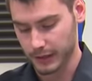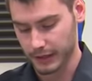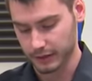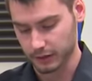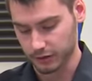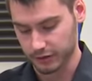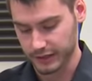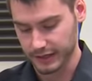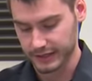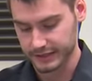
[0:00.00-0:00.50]

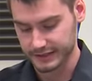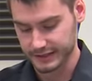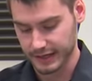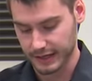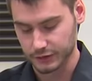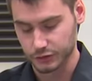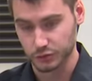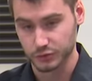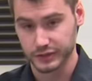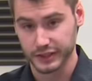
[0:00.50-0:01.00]
looking at scan
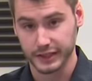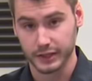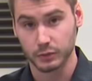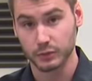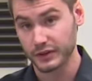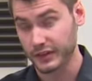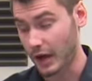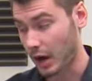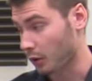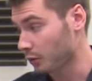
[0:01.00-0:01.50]
tool data
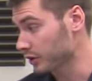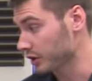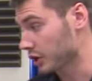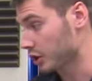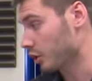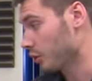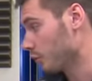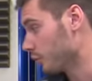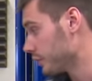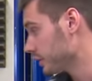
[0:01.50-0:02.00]
without a
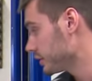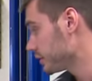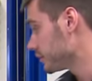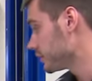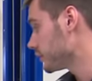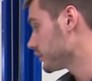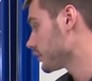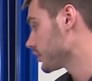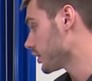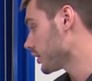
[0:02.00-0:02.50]
code
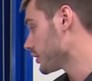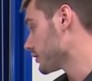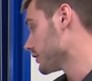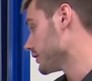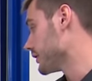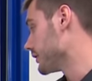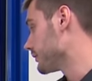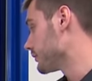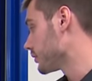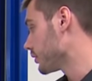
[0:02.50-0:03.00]
currently.
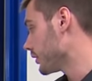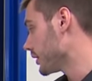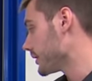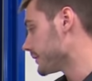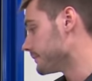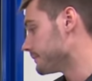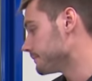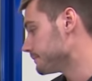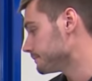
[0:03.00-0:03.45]
Go ahead.